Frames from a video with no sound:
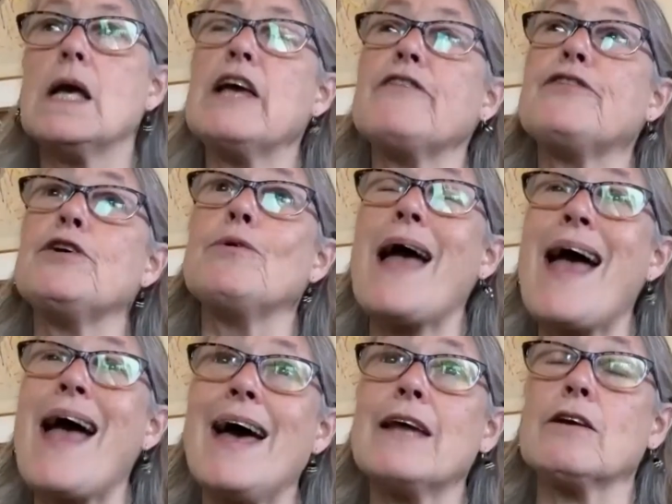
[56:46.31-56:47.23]
If you
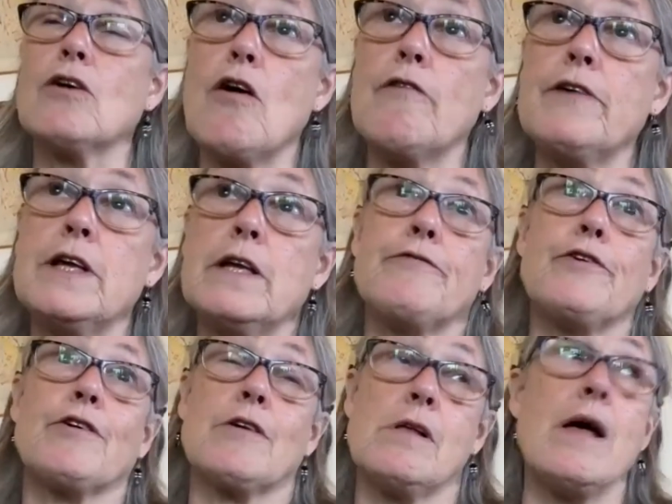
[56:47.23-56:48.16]
had COVID, if
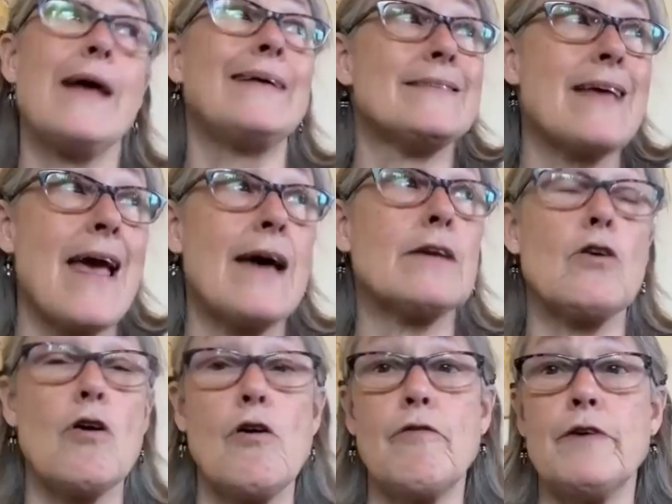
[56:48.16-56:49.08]
your clients had
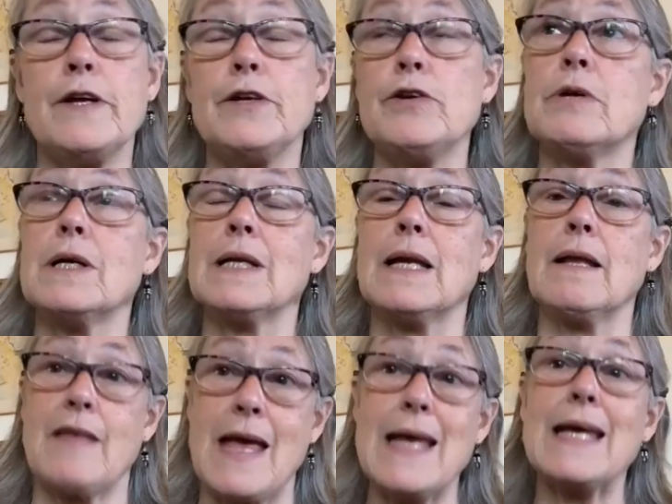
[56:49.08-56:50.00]
COVID,
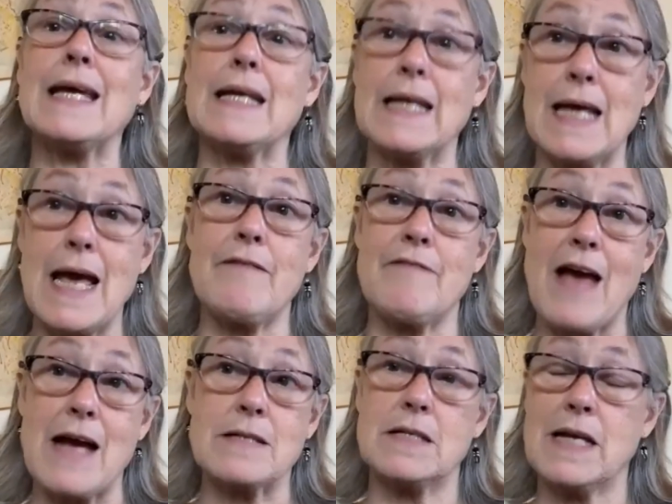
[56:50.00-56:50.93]
they can get
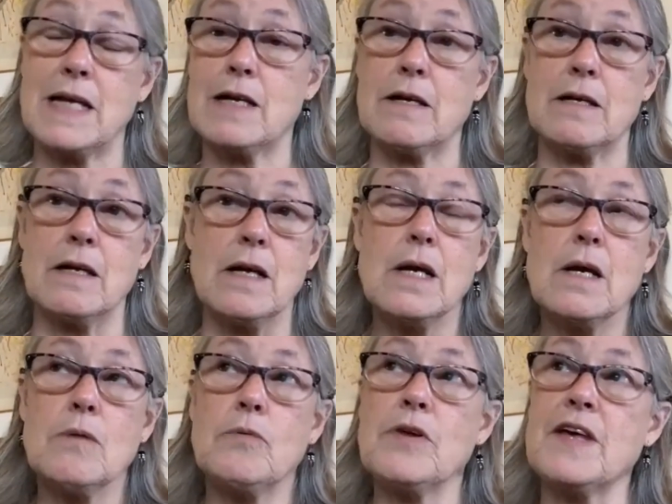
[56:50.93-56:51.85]
vaccinated
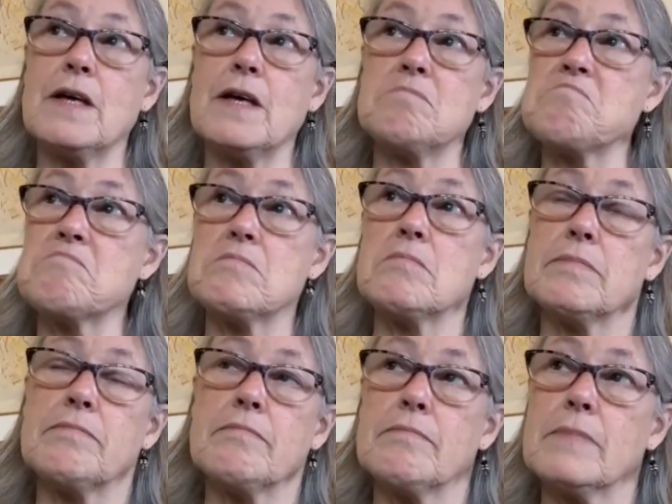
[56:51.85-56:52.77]
within,
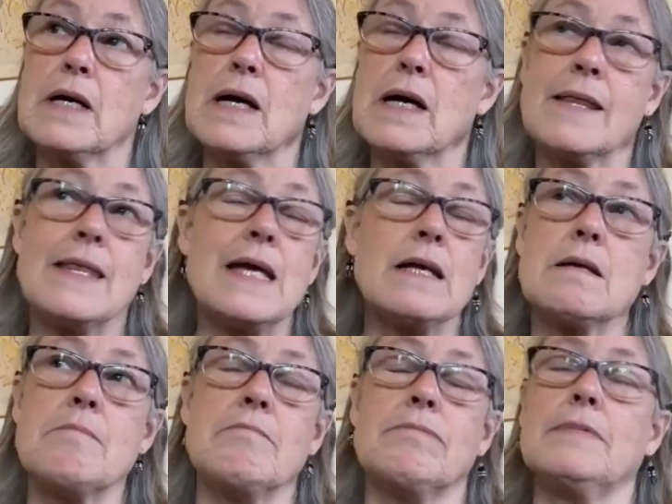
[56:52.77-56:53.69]
I think
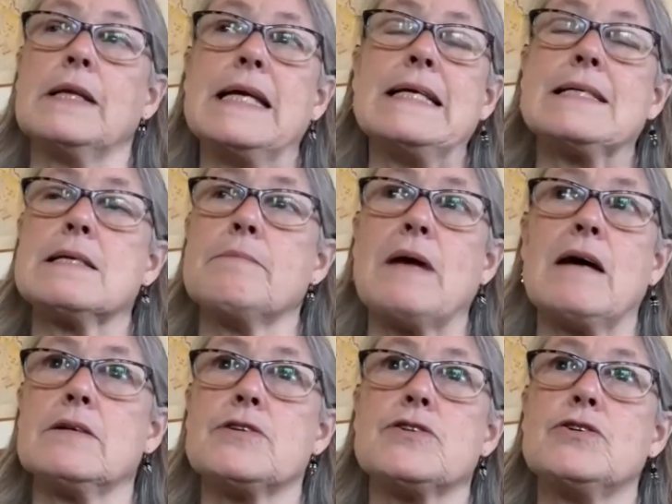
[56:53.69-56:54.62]
the least
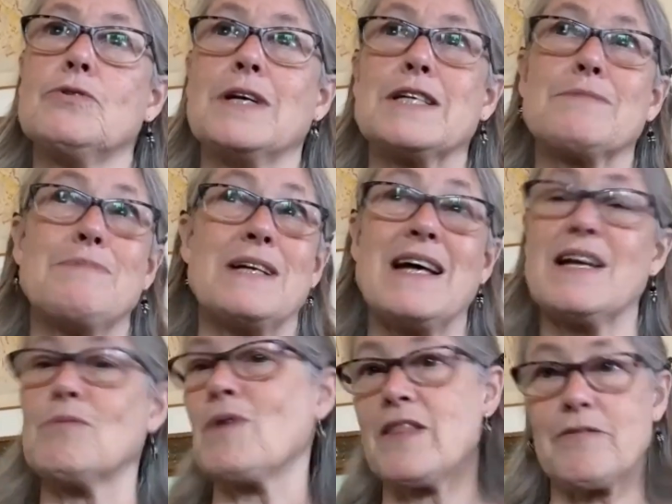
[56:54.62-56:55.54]
amount is 2 weeks, but
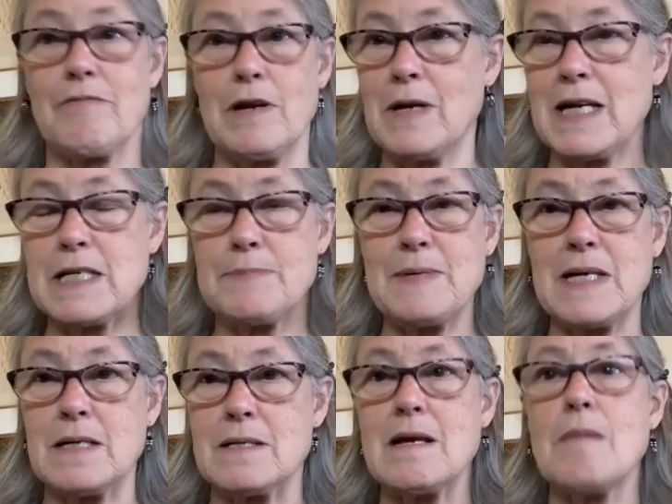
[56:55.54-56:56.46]
I'd wait 3 weeks
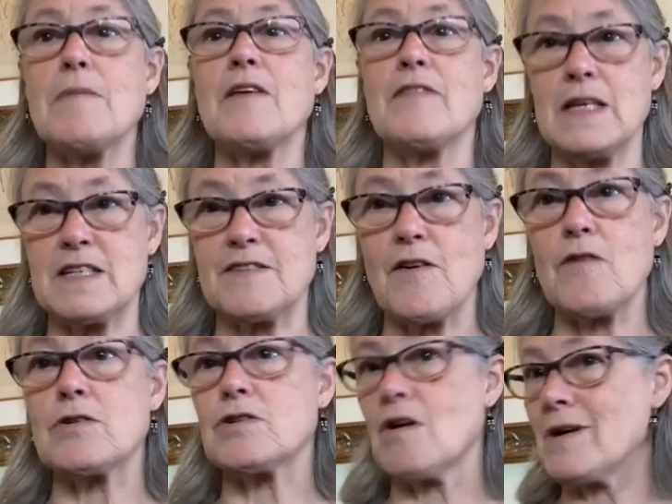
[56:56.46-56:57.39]
because some of these
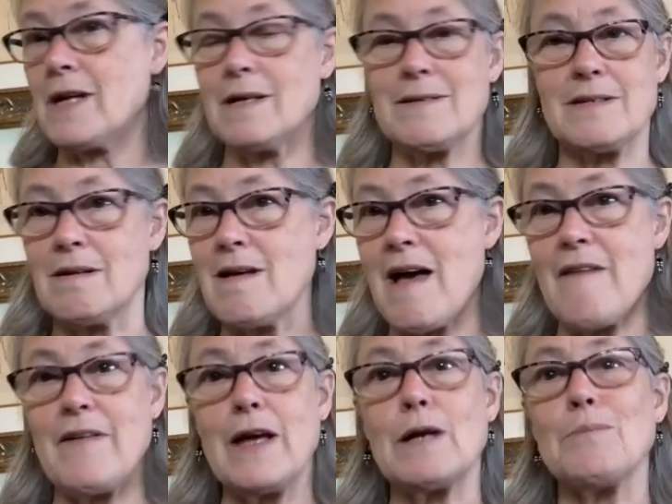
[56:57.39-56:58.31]
folks already still
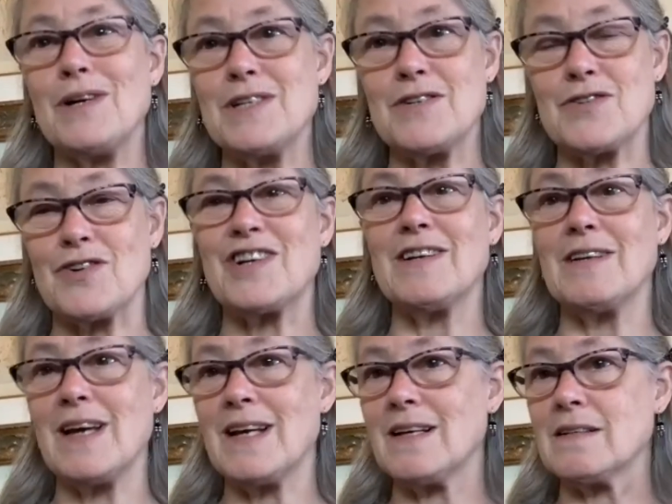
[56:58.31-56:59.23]
have antibodies
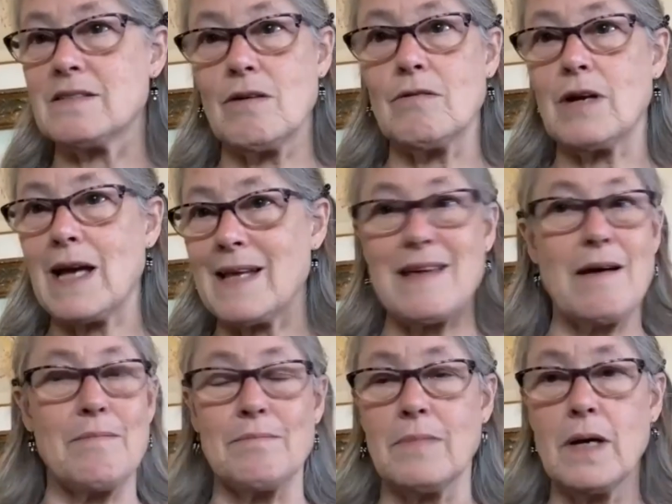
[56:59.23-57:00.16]
circulating. So get
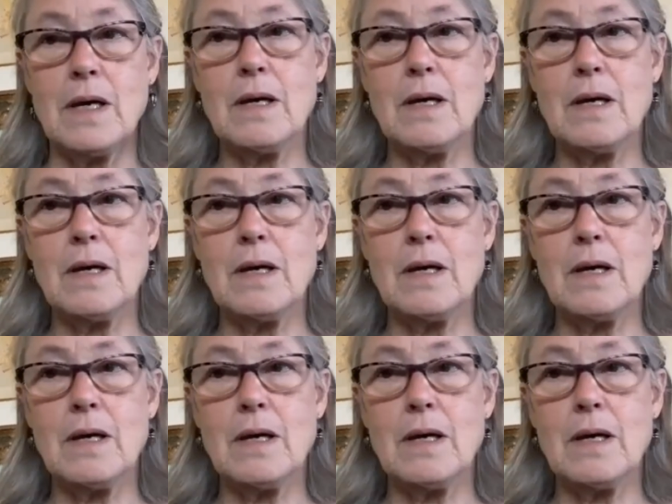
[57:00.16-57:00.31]
them.